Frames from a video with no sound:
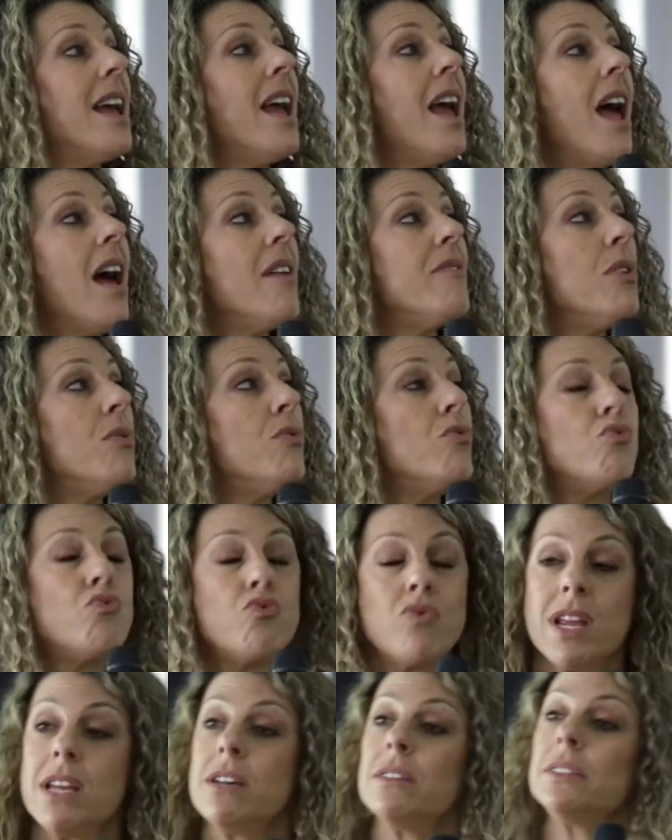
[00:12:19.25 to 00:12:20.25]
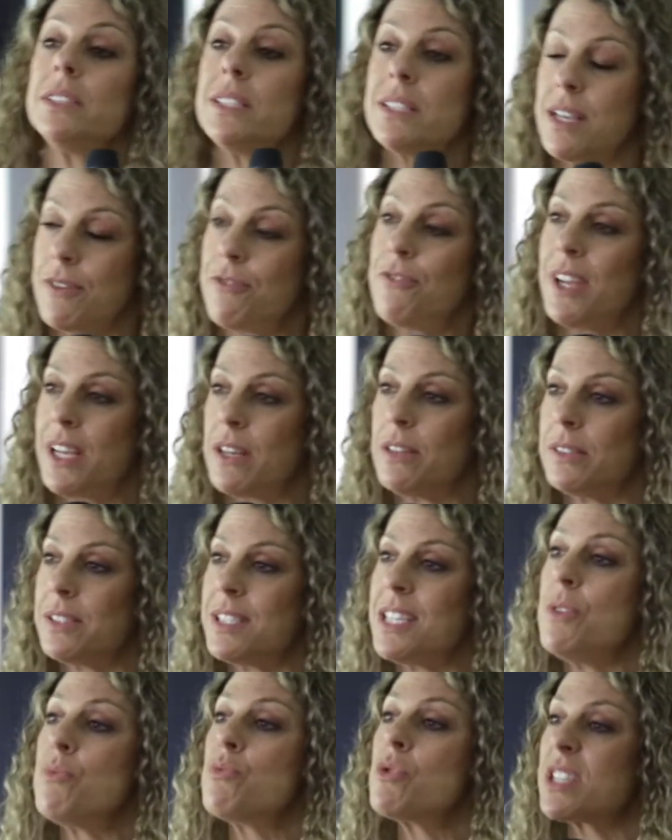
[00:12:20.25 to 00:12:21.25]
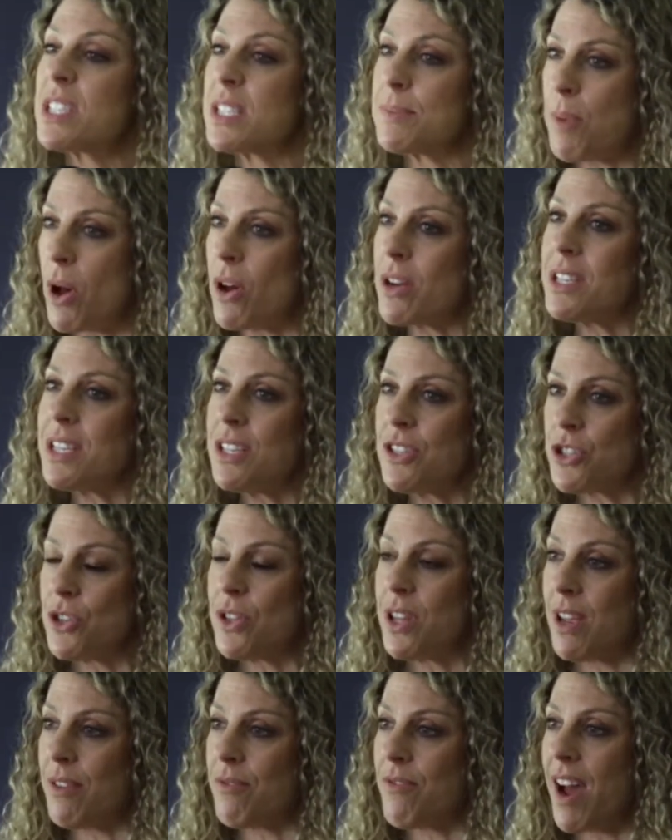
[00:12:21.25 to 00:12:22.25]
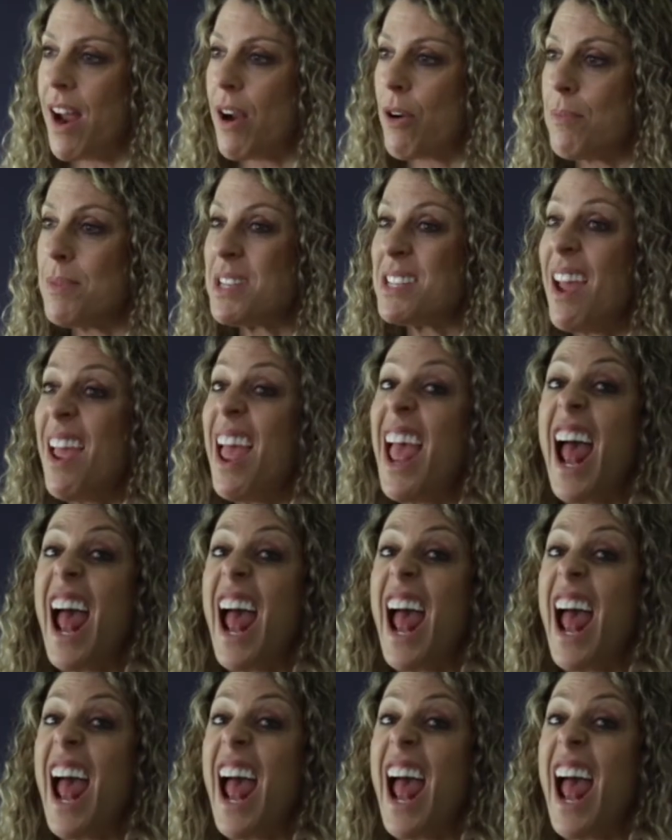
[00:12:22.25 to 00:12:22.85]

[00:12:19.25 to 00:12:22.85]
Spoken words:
have a real difficulty responding to the environment,